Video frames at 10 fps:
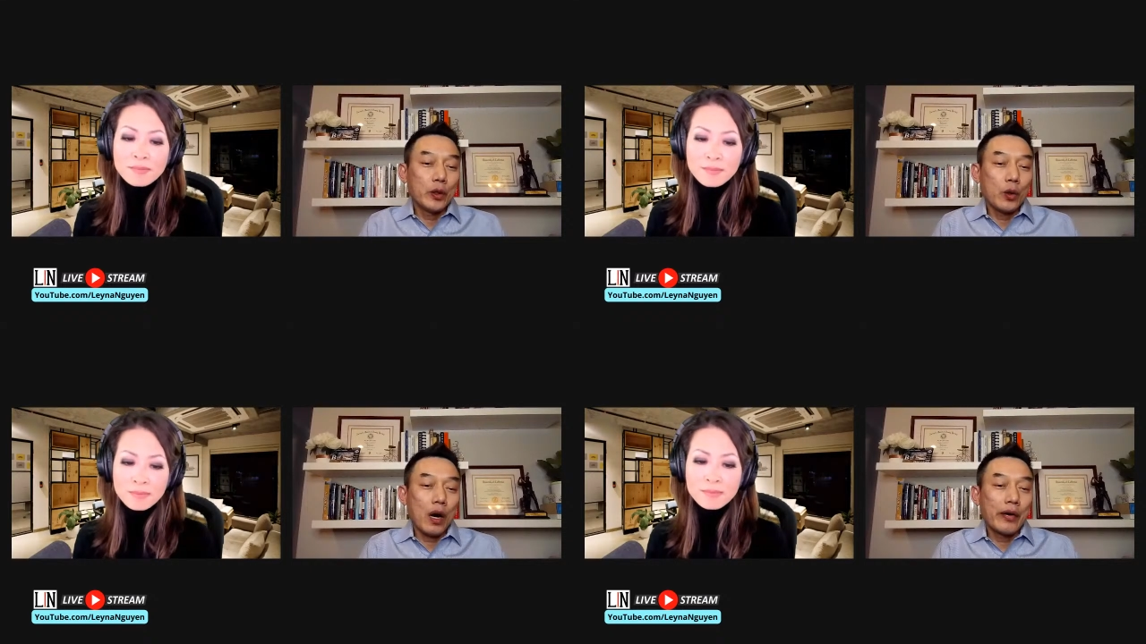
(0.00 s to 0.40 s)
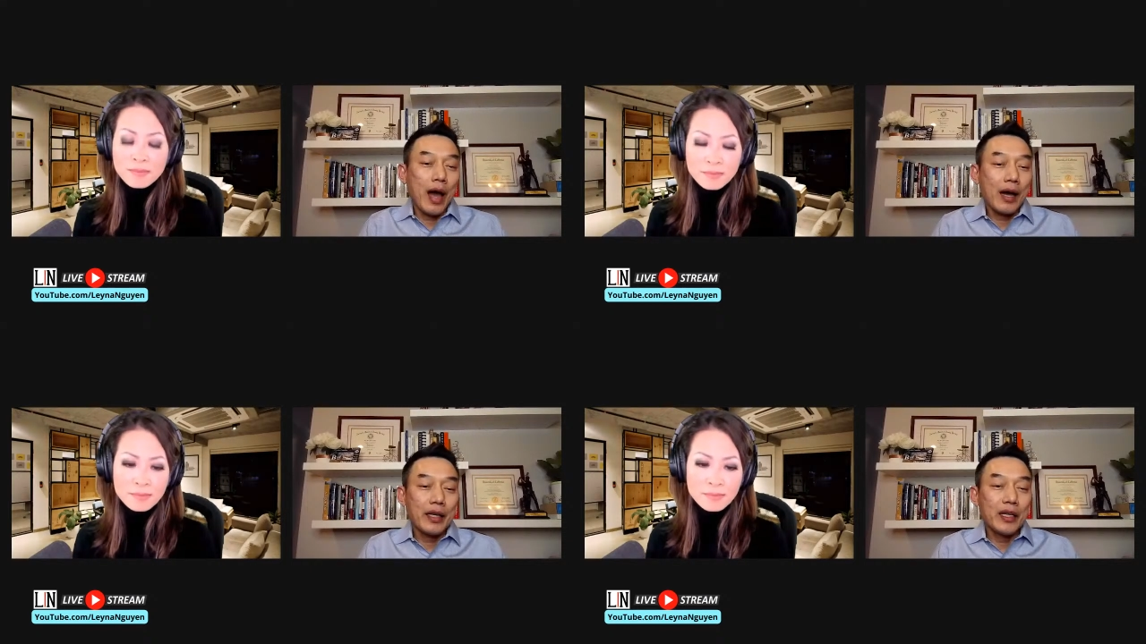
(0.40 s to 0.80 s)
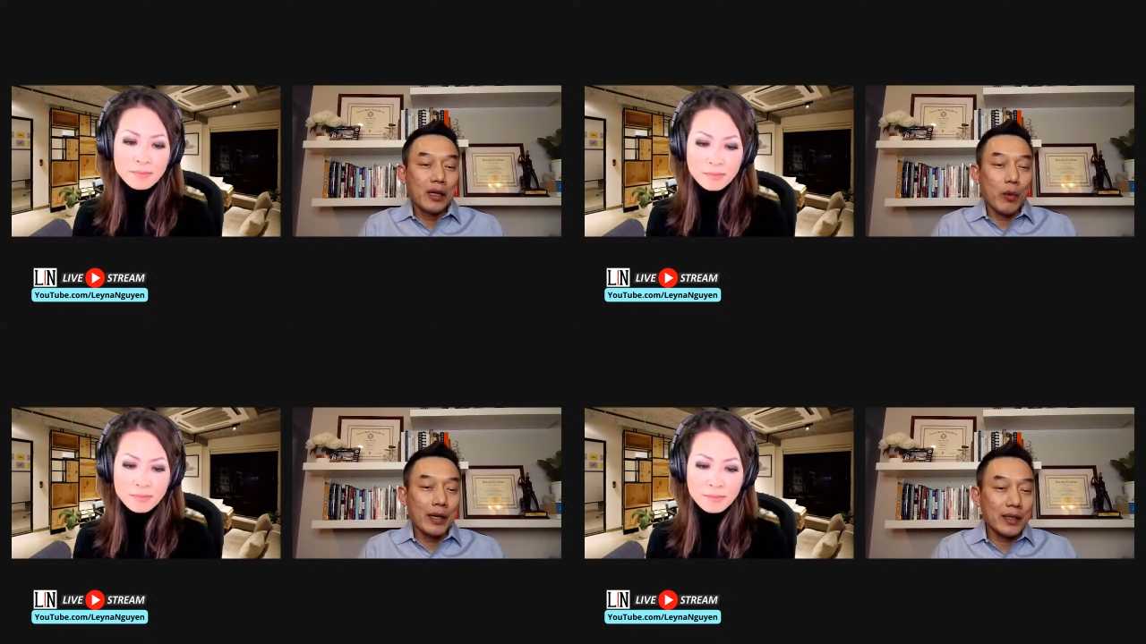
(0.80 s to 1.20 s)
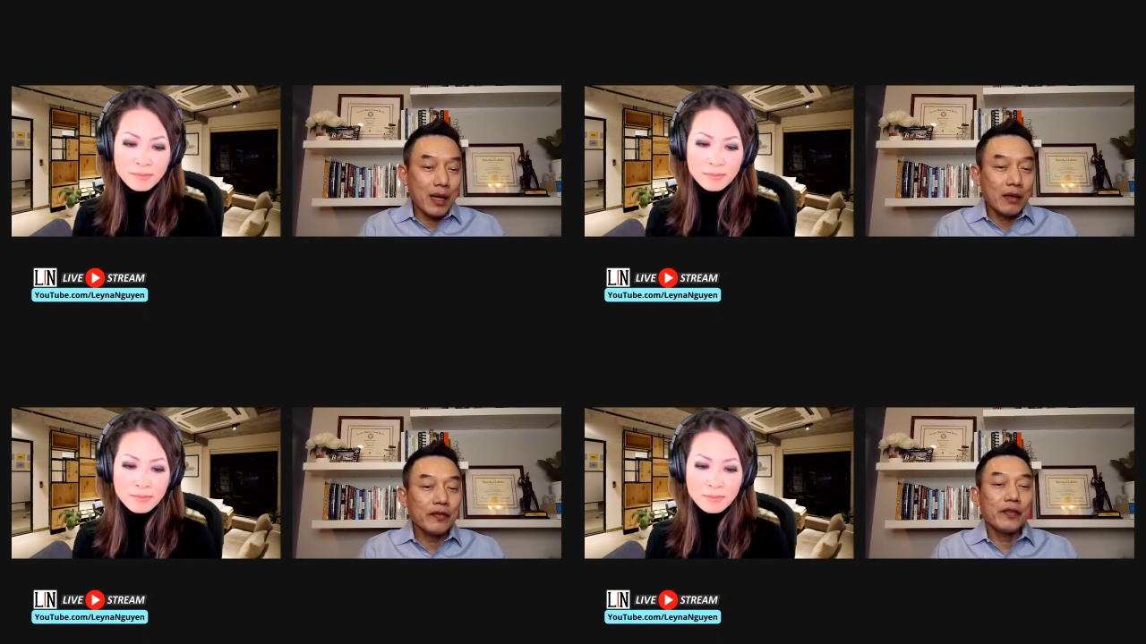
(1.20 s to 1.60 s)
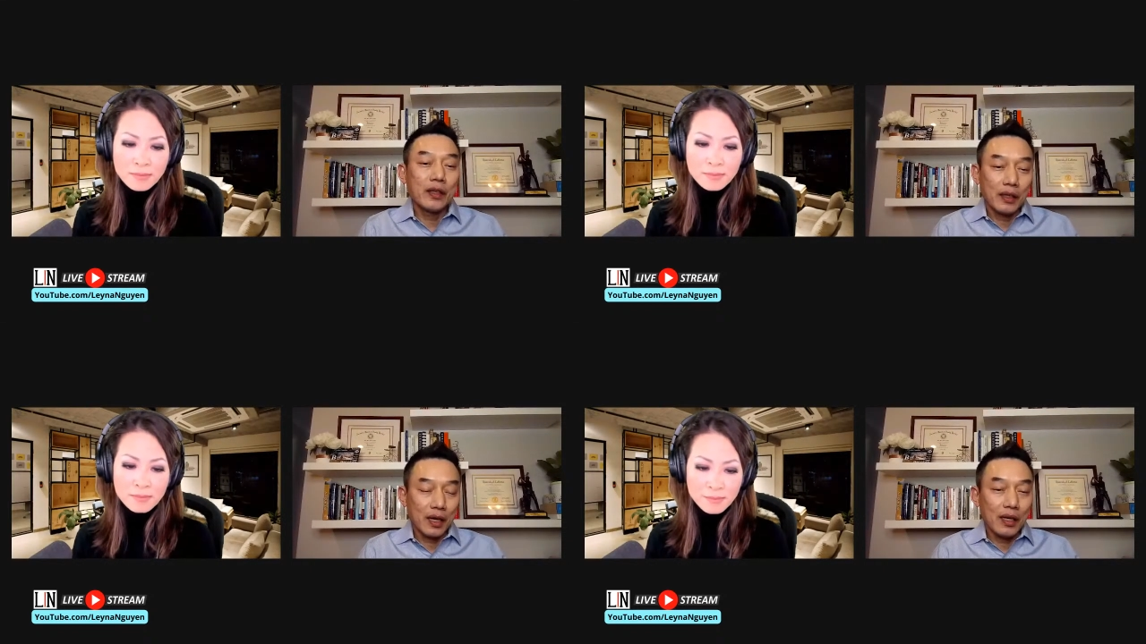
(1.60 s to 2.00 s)
Speaker 1: you are not eating the right stuff
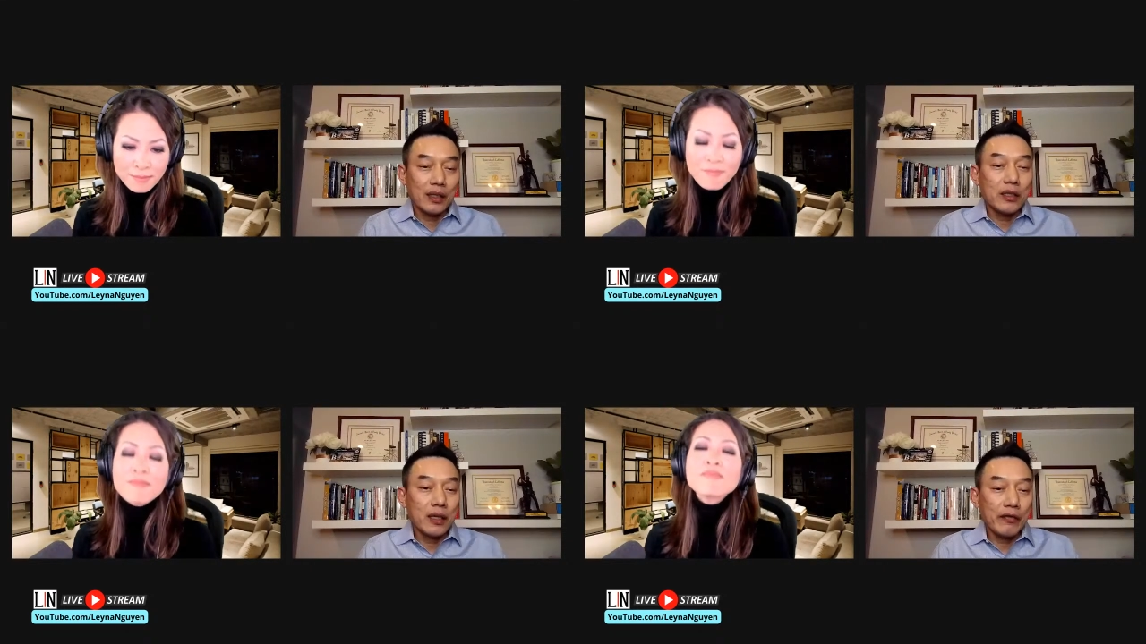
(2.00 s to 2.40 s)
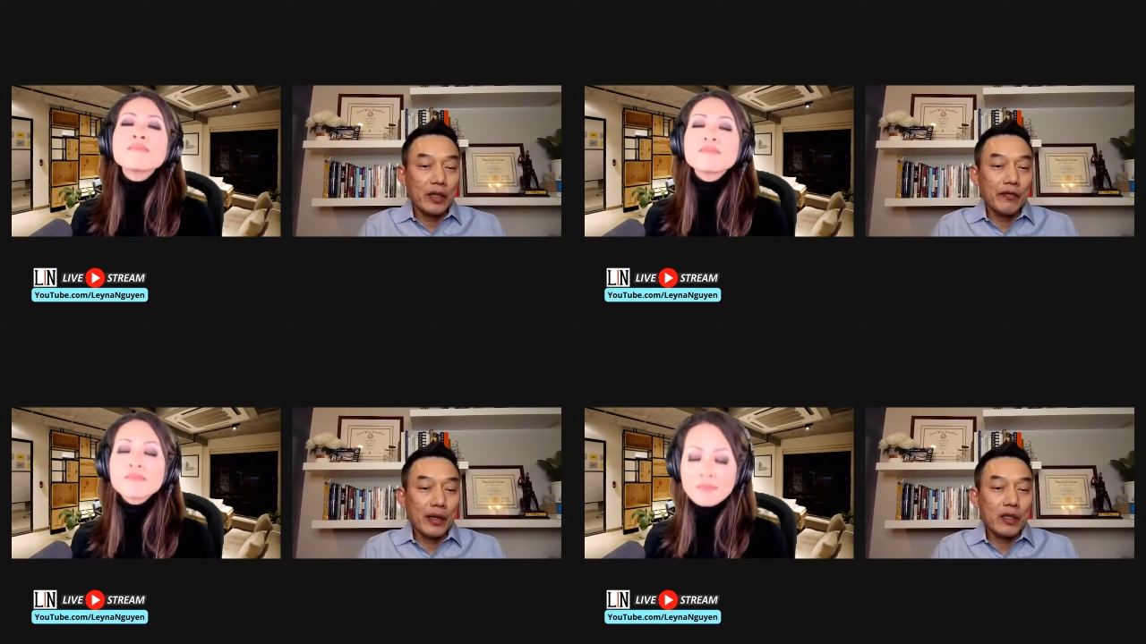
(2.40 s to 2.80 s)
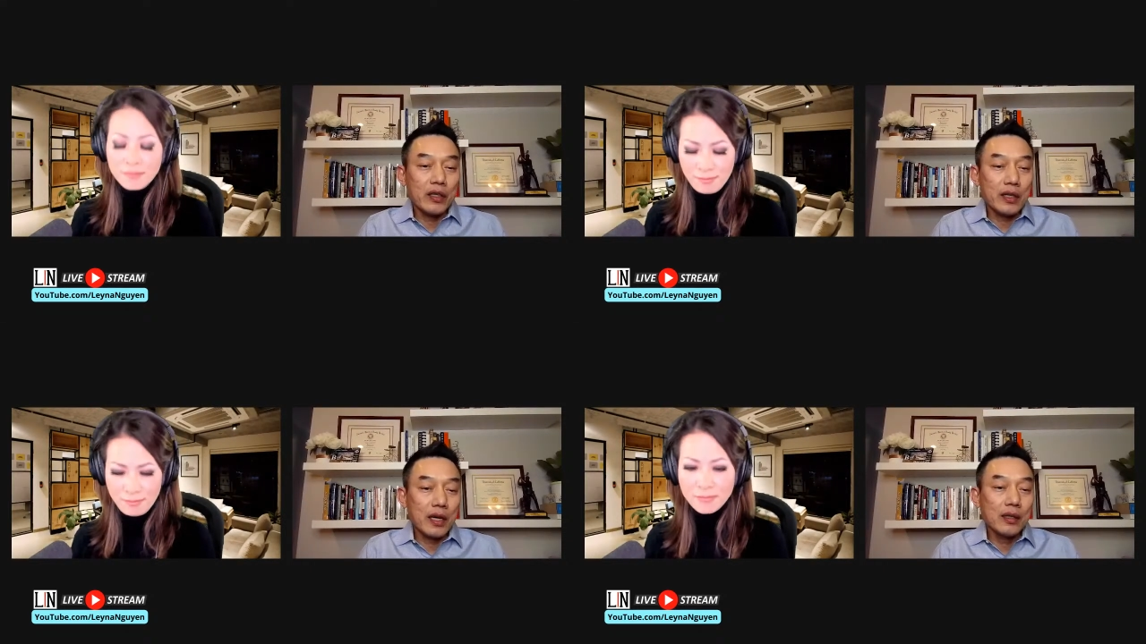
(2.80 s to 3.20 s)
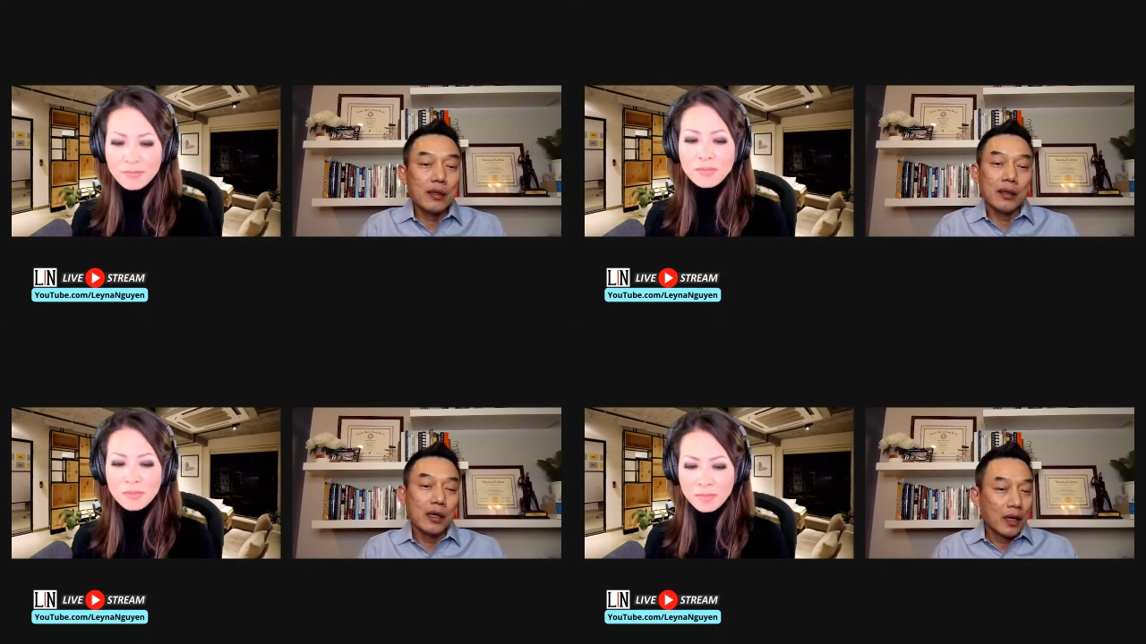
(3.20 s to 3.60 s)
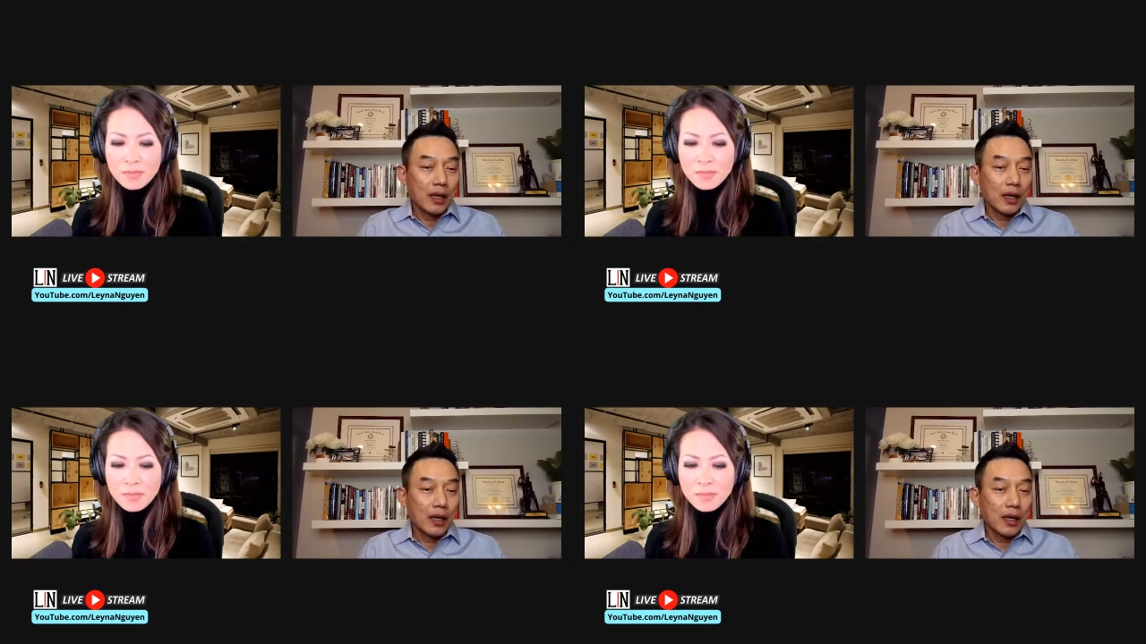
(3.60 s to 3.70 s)
it's definitely affecting skin,